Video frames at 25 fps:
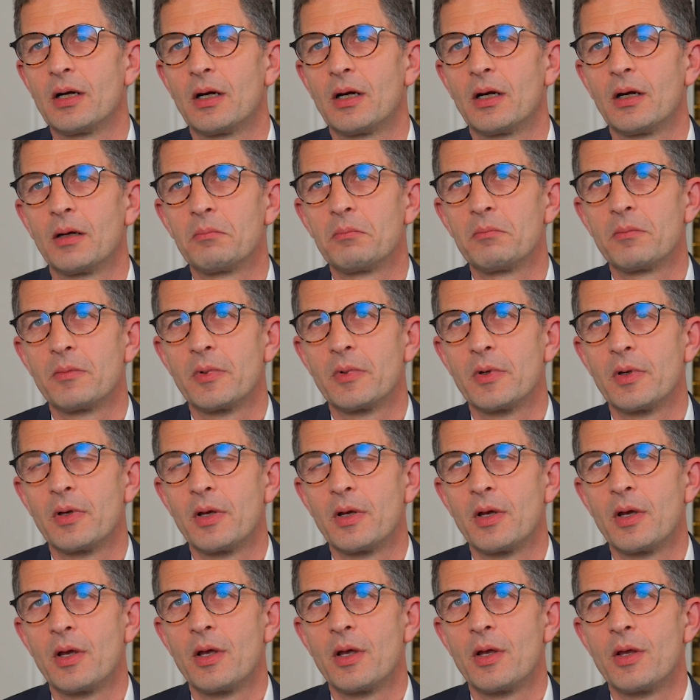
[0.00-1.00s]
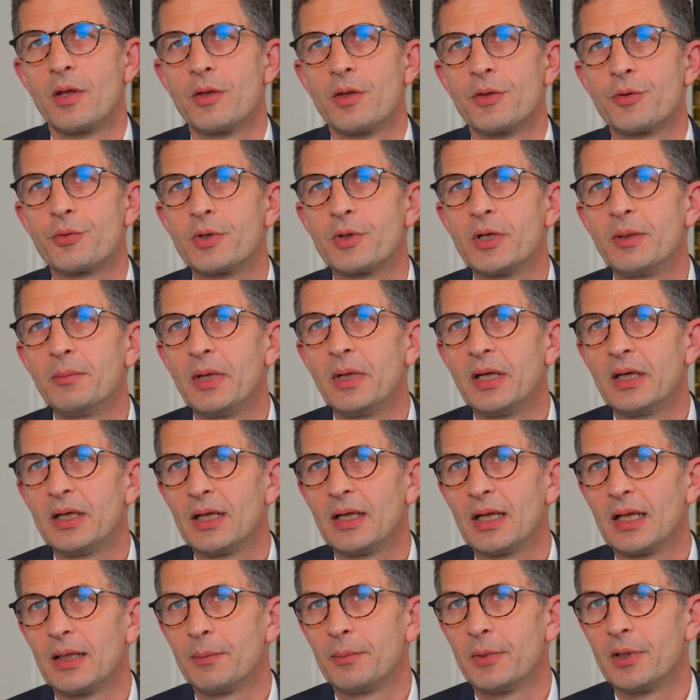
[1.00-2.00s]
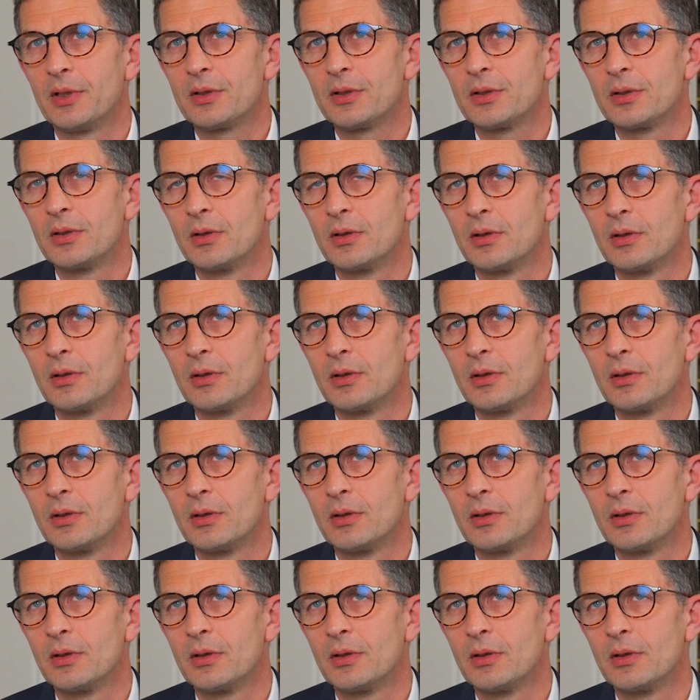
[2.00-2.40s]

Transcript: are three main elements.